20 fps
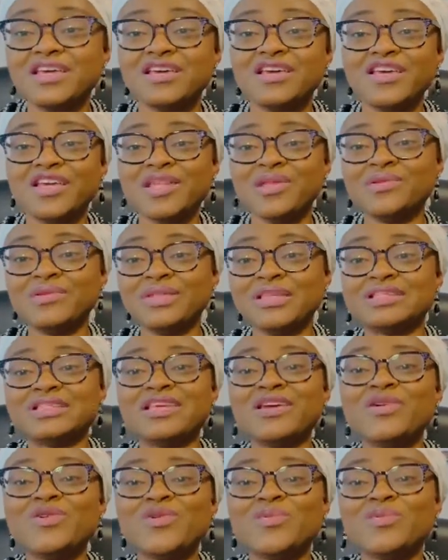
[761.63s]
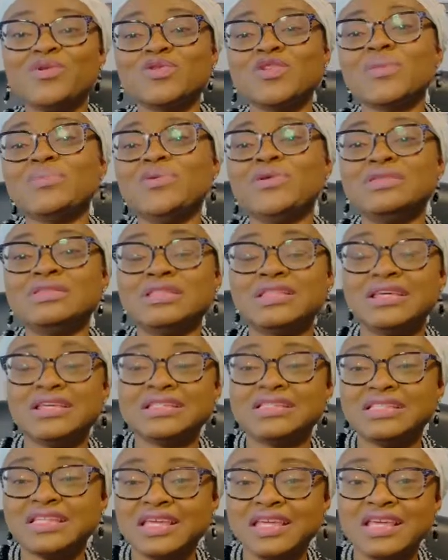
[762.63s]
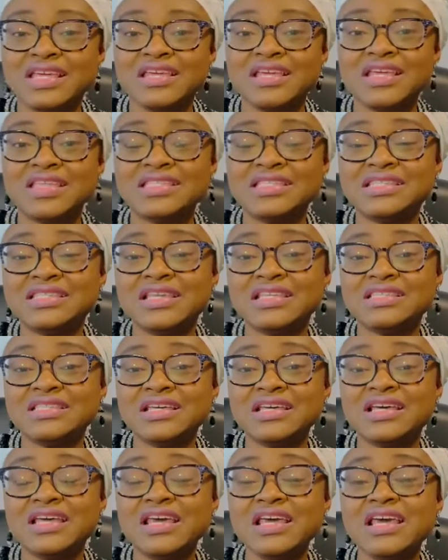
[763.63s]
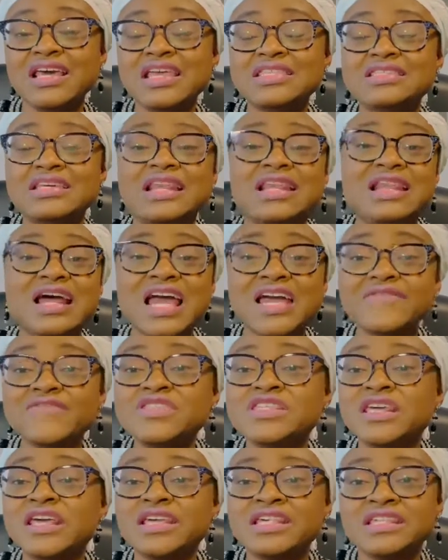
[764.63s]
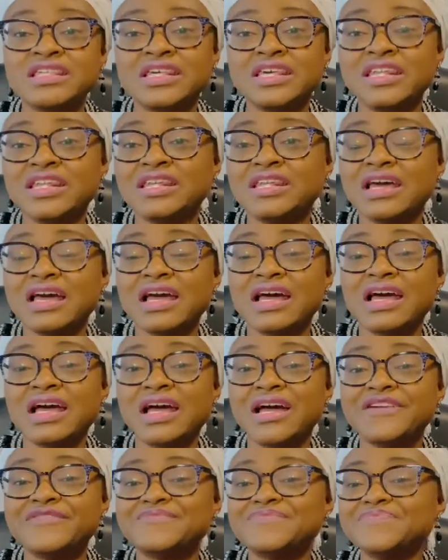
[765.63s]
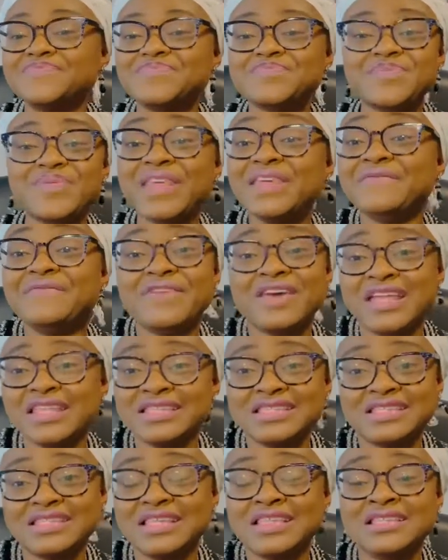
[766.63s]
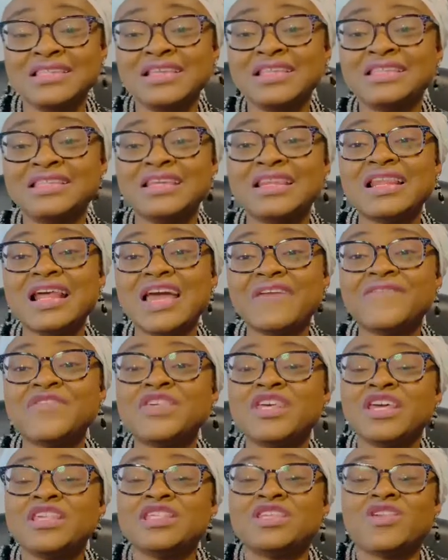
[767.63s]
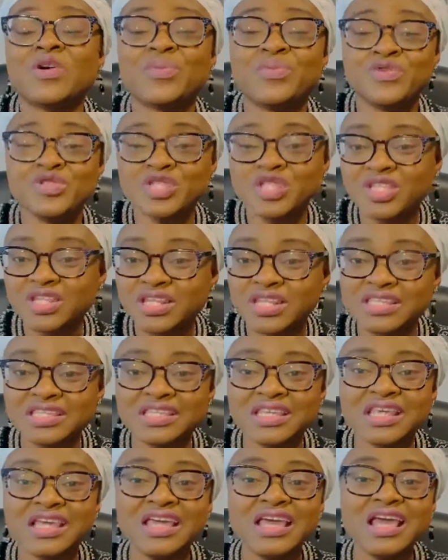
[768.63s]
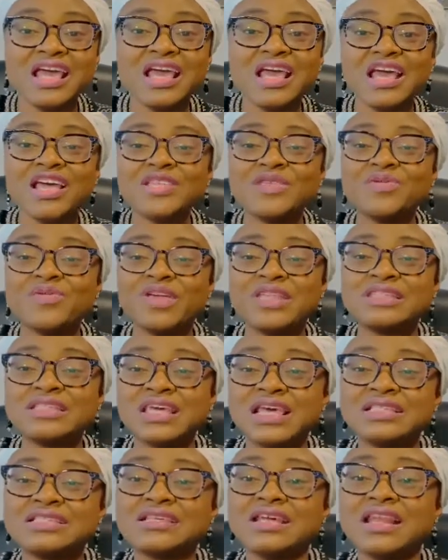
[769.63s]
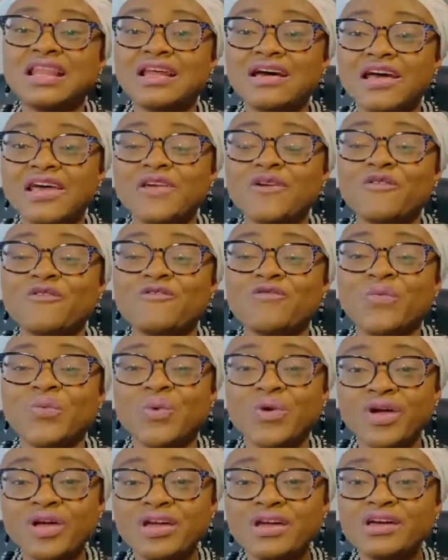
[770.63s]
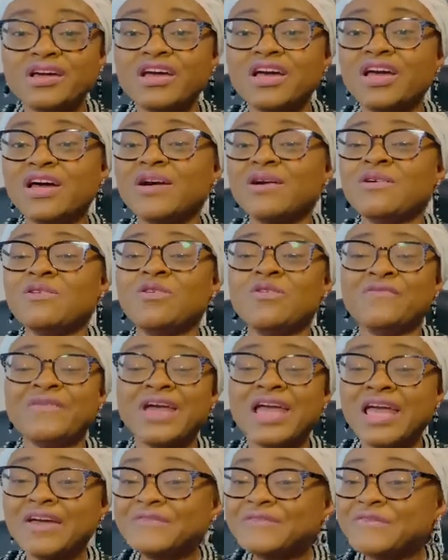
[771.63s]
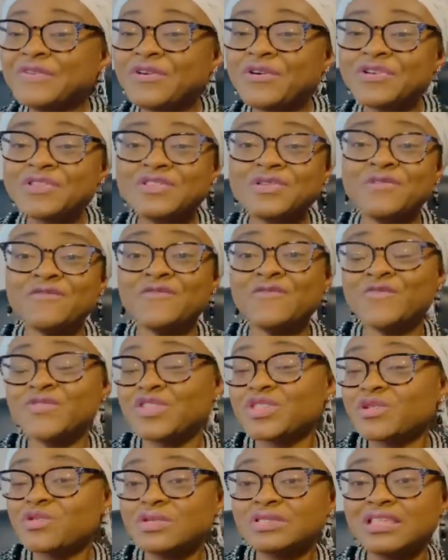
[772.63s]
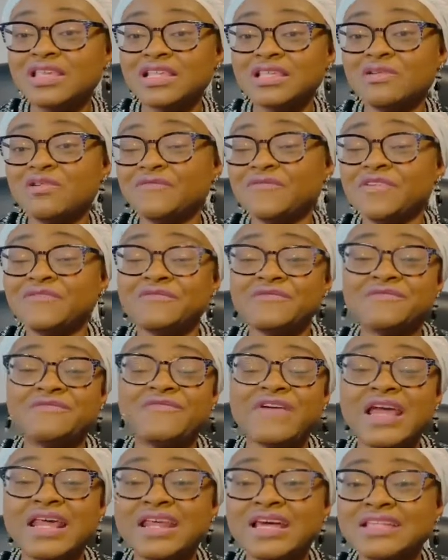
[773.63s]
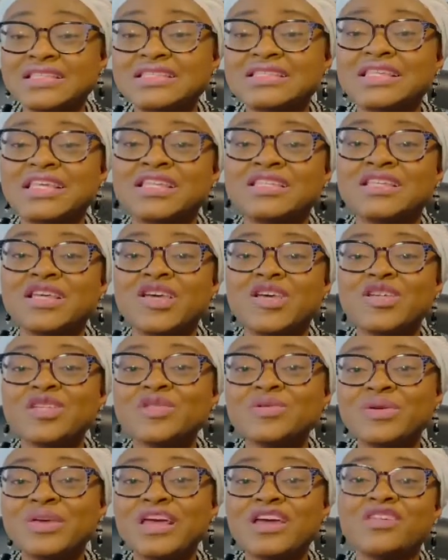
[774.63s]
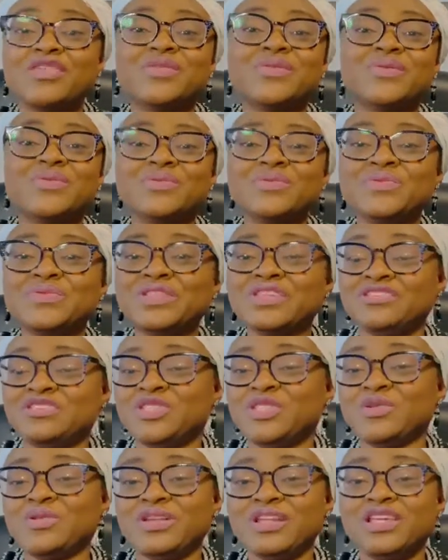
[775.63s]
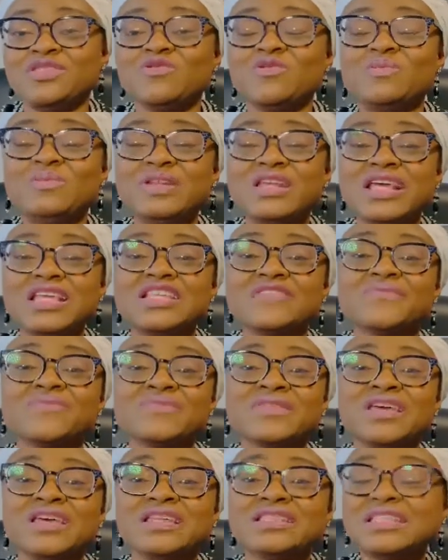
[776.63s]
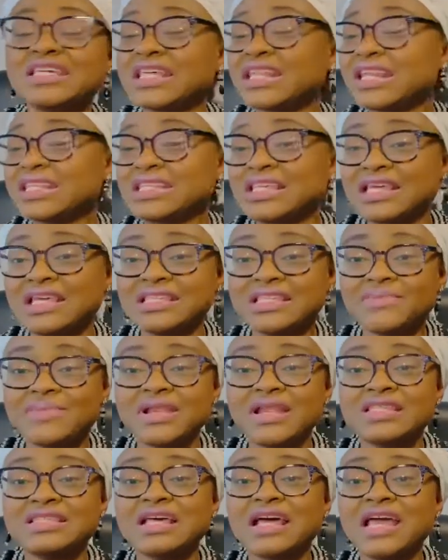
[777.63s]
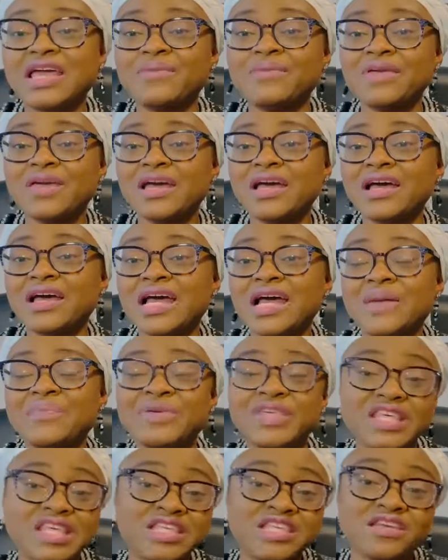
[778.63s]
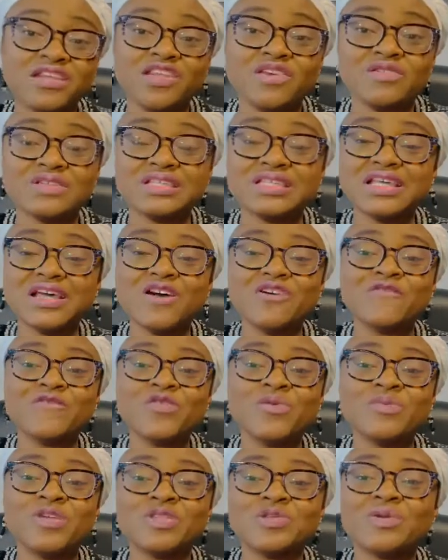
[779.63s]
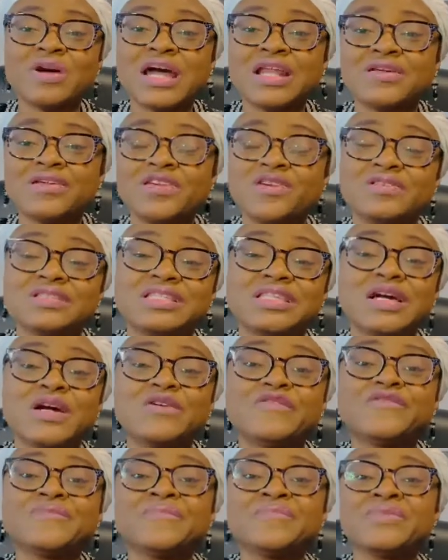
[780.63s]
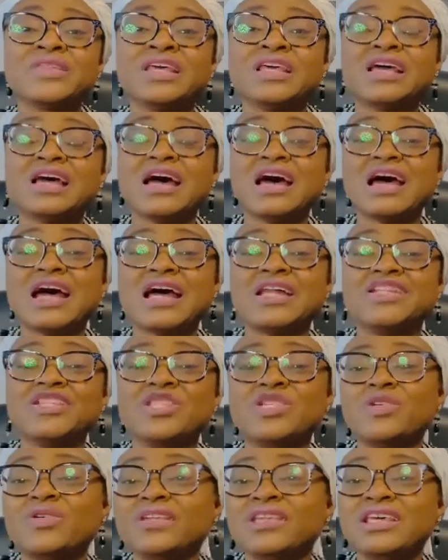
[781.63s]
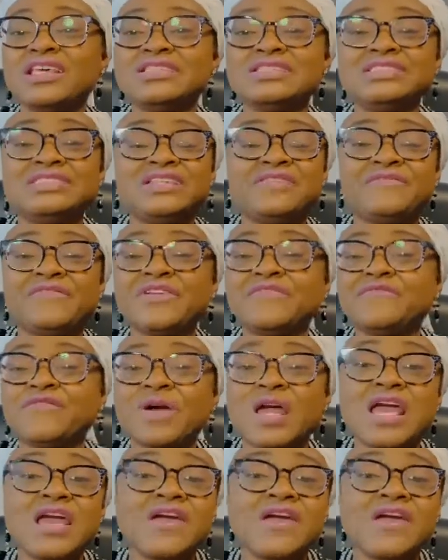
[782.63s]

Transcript: They say Rome was not built in a day. It's a life-changing event. It's a life-changing opportunity. So it takes a lot of work, of efforts, of resources, of even finances to get through this journey. So please take it a step at a time. Be easy on yourself. Don't be too hard on yourself. The journey is different for